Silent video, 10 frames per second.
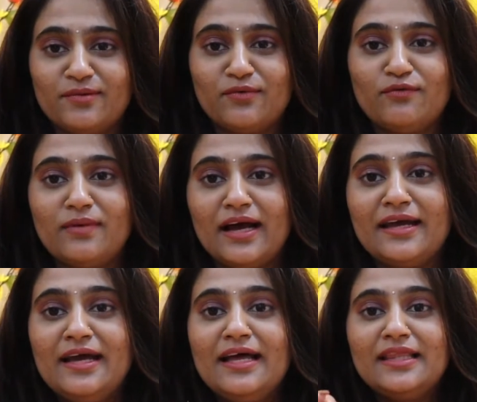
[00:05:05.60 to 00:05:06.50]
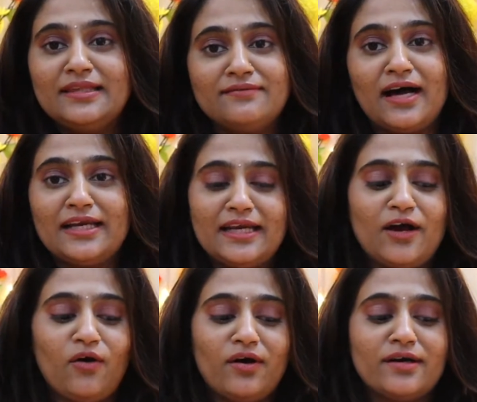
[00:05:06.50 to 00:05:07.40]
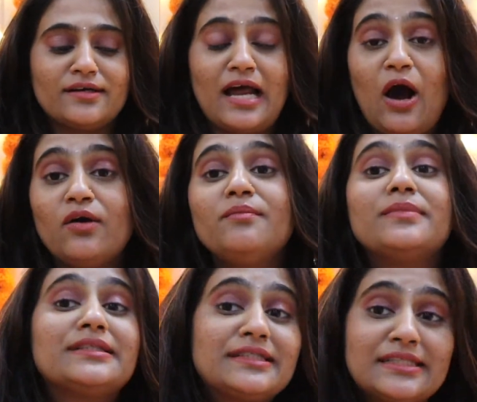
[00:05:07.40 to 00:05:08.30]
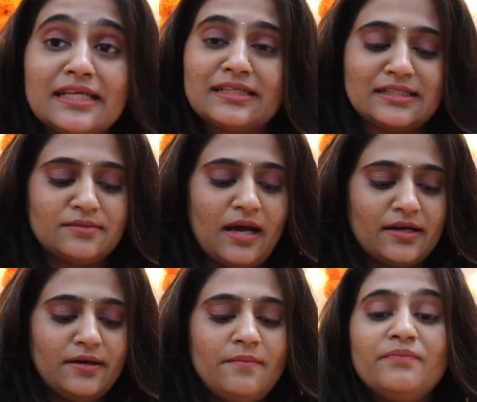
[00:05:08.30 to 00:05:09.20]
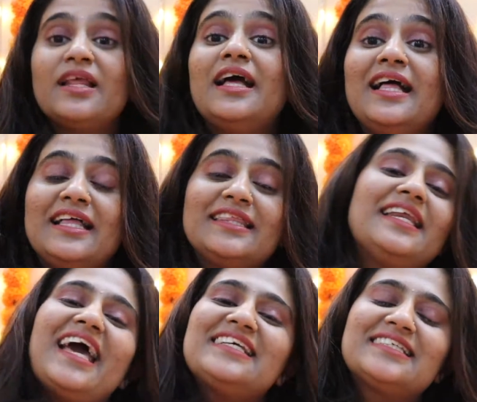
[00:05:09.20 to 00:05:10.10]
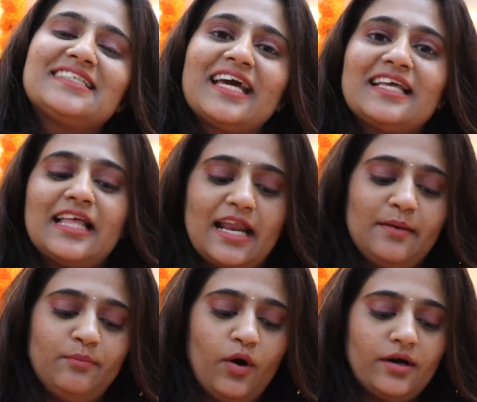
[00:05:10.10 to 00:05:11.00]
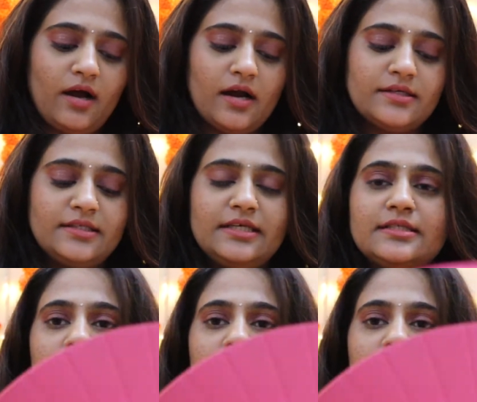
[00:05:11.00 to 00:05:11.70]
remove my Diwali decor down but still doesn't matter. The next thing that I bought are these